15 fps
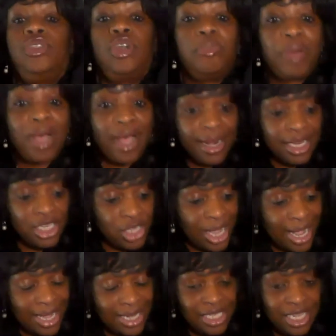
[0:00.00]
you
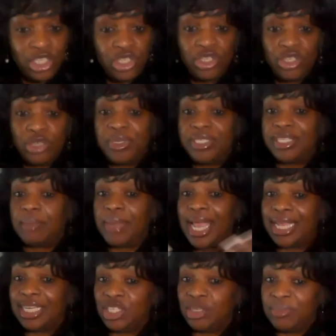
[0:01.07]
apologize, there should be
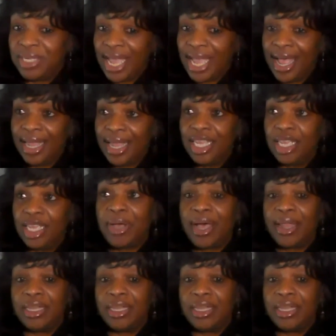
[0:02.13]
some action behind the